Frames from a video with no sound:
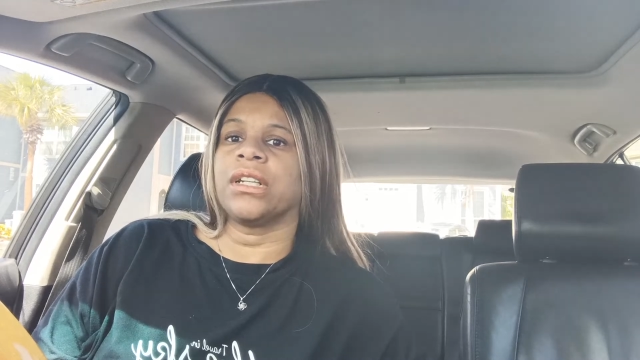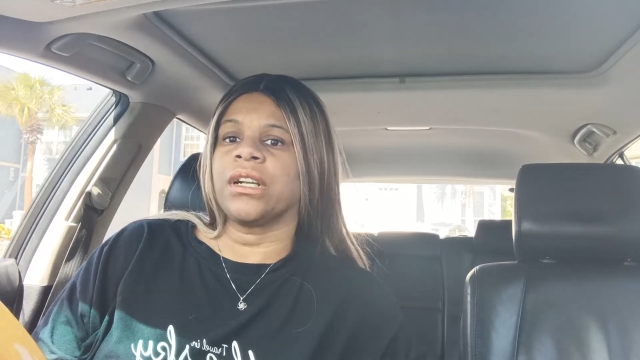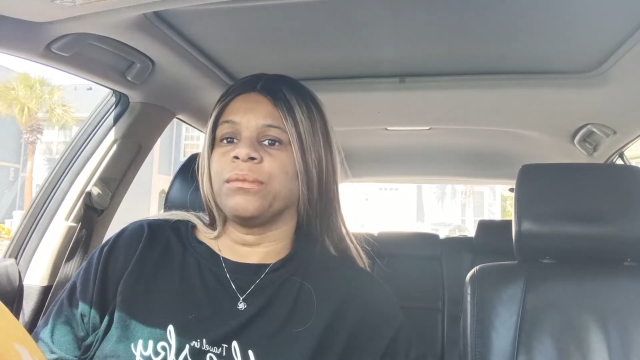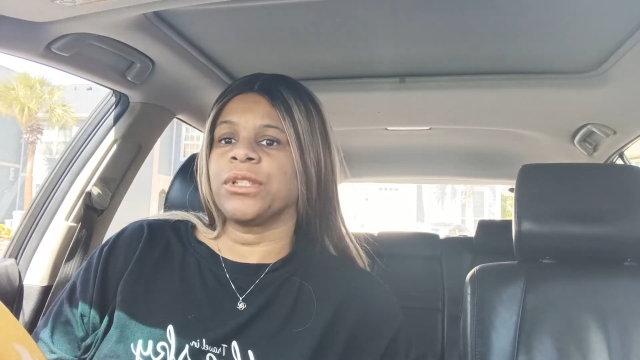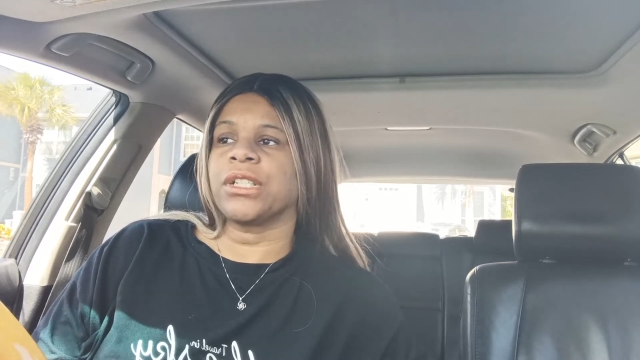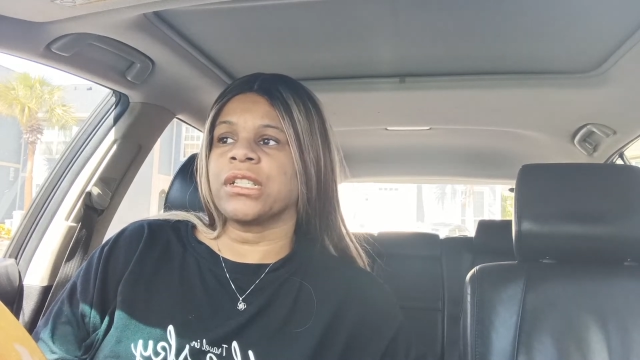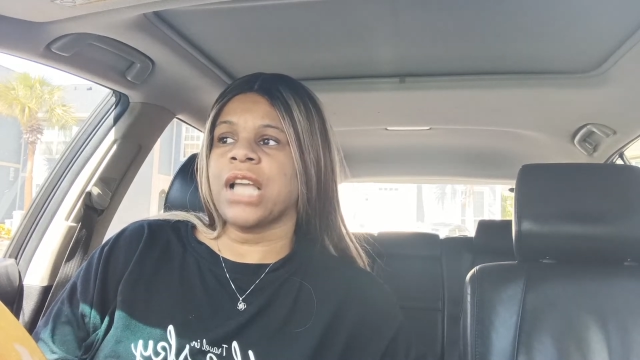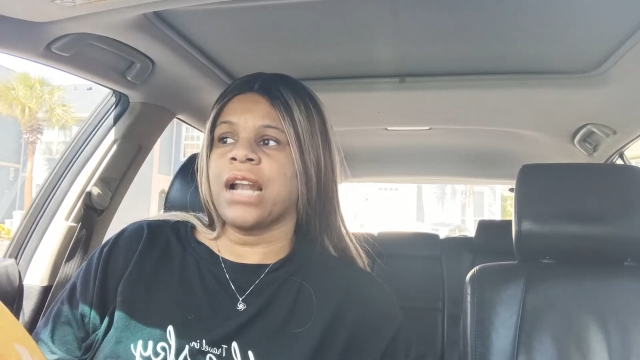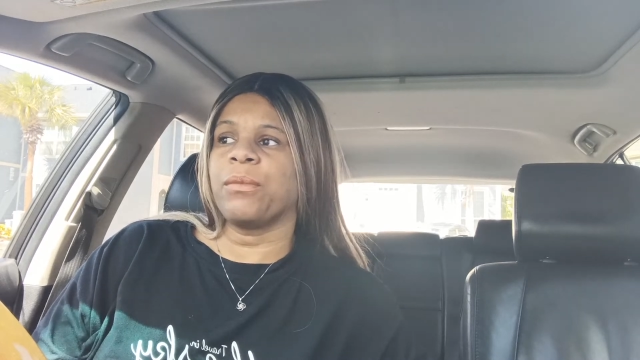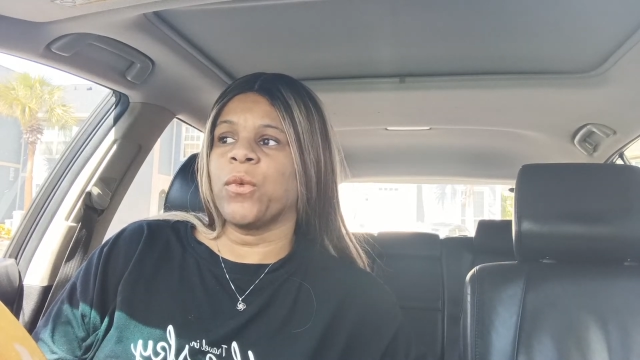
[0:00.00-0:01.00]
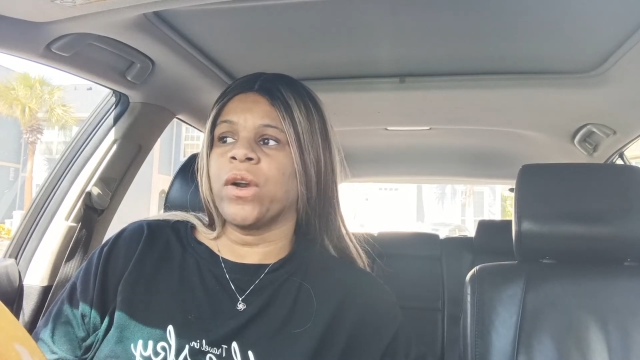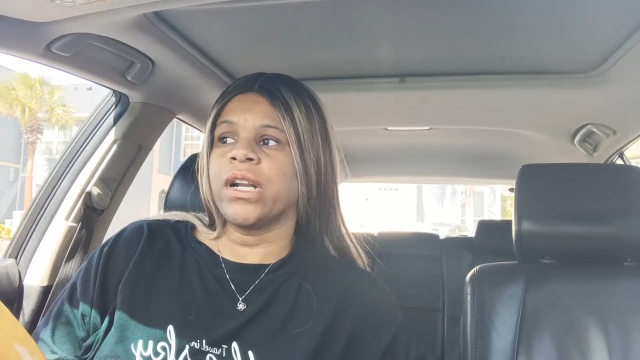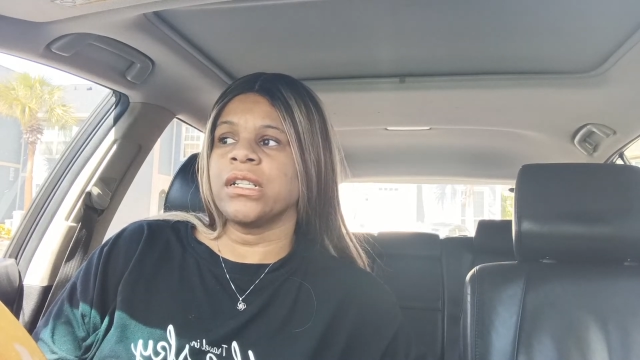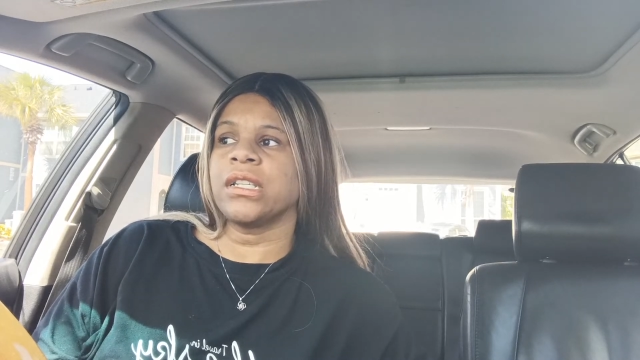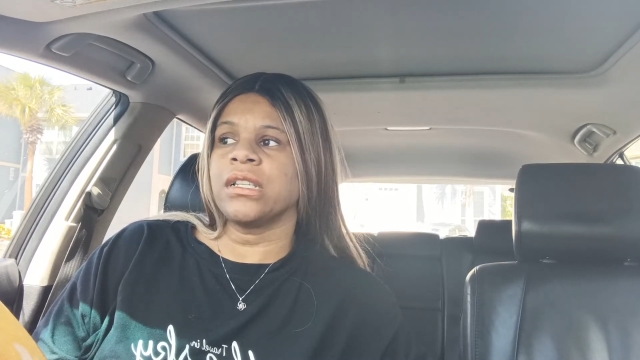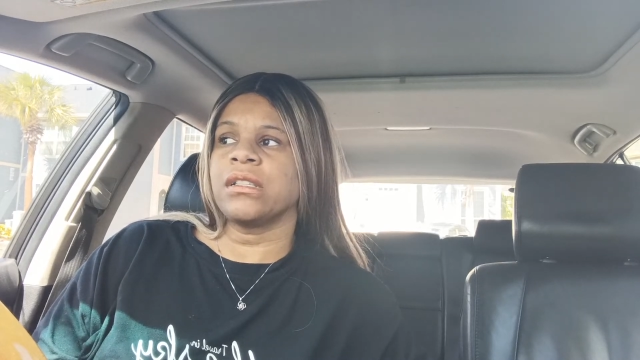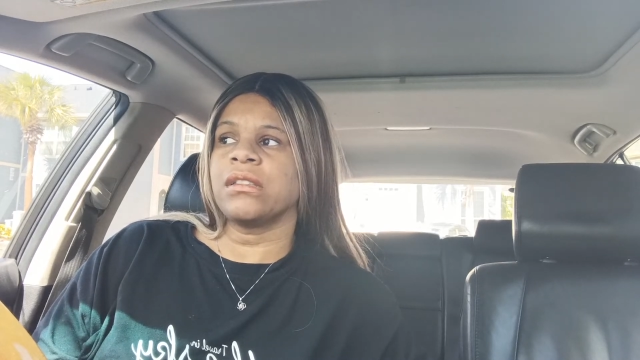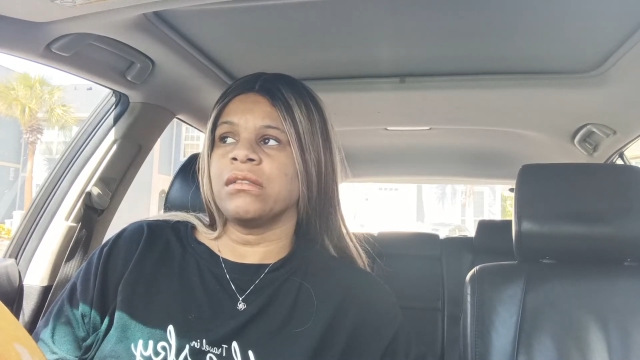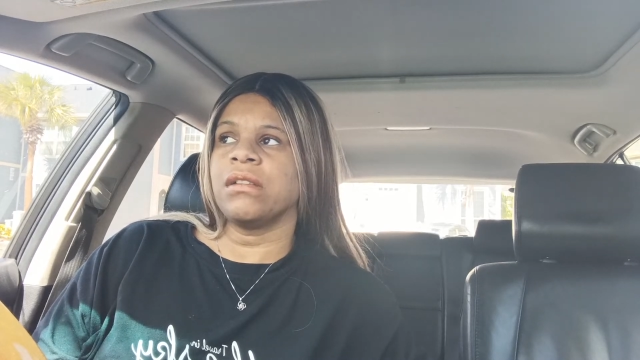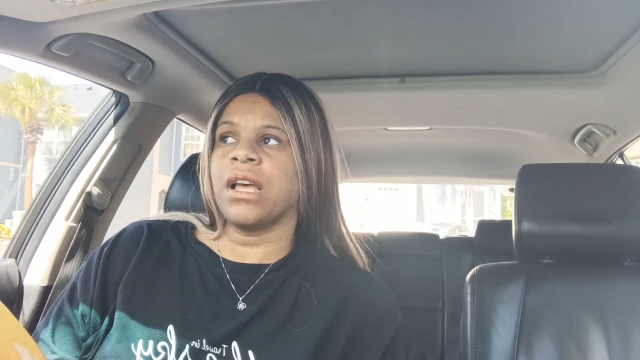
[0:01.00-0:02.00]
and I'm just kind of more into
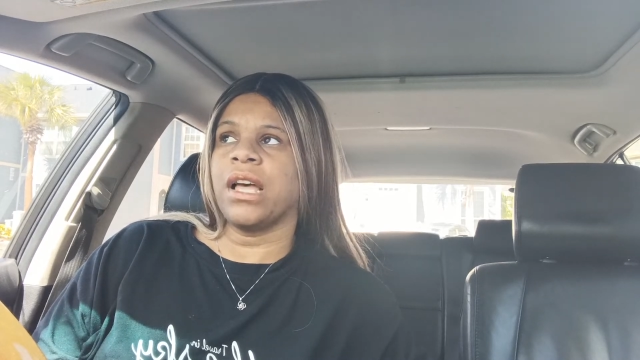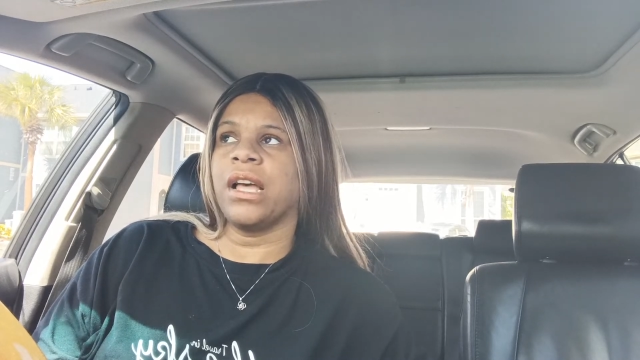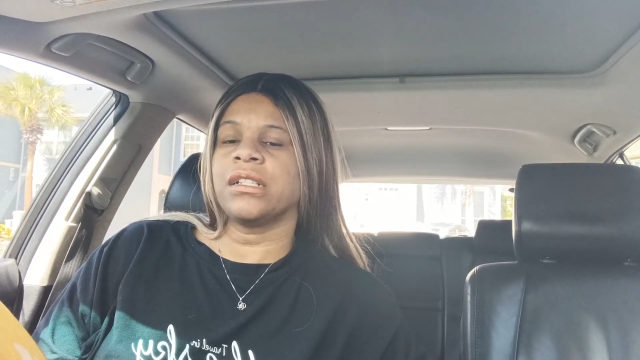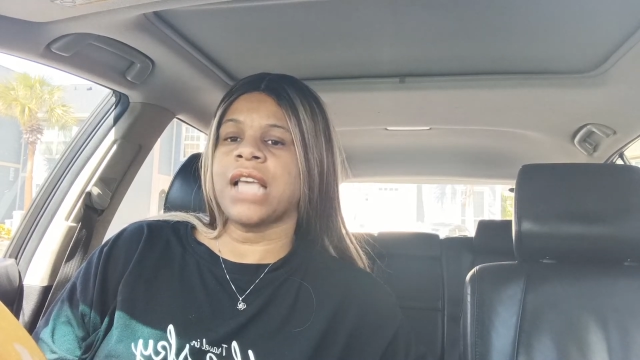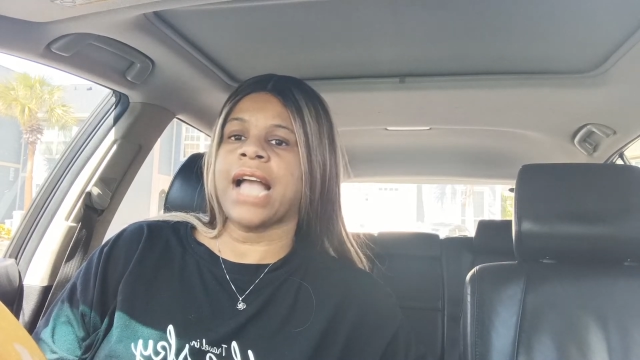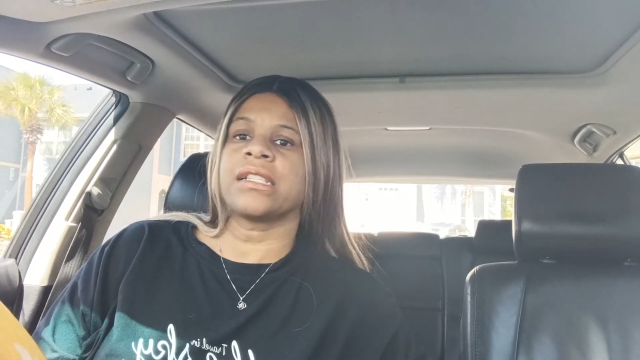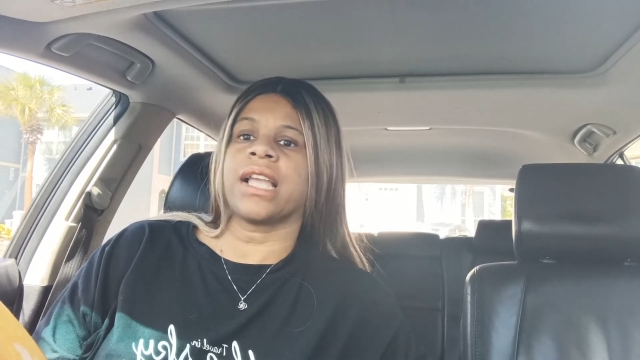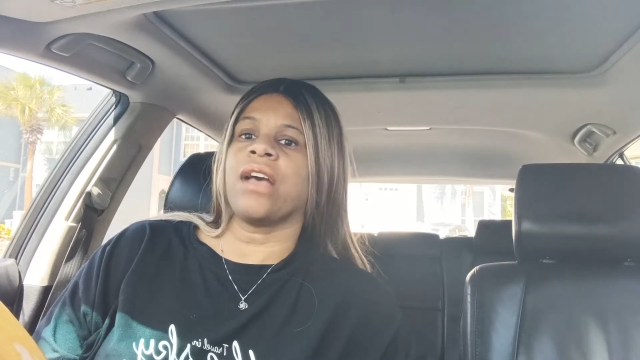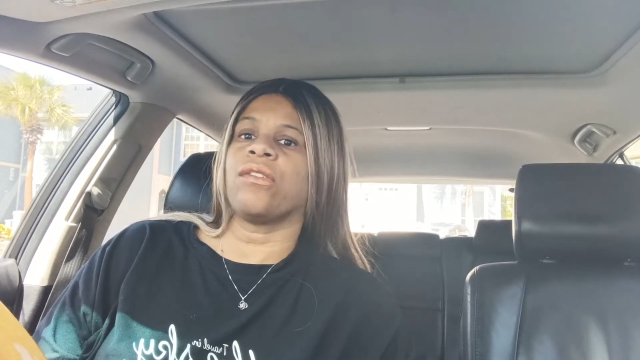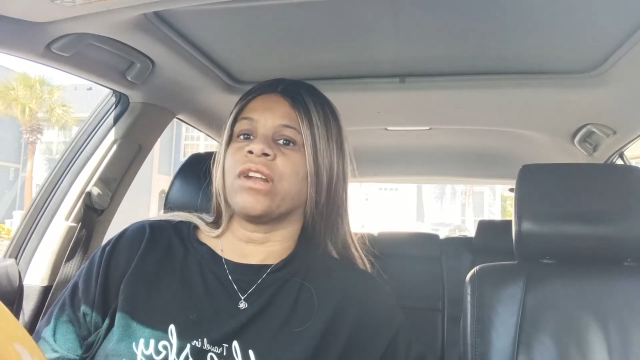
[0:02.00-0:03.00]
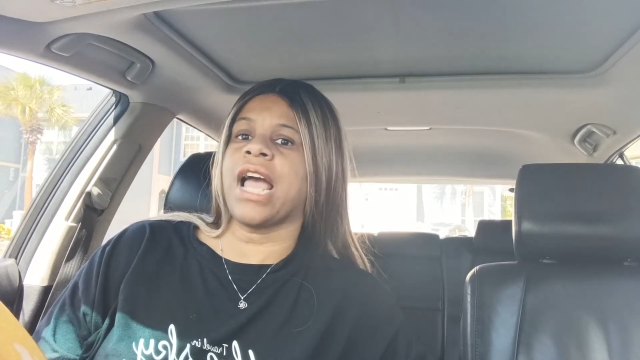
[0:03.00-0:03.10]
tax accountant.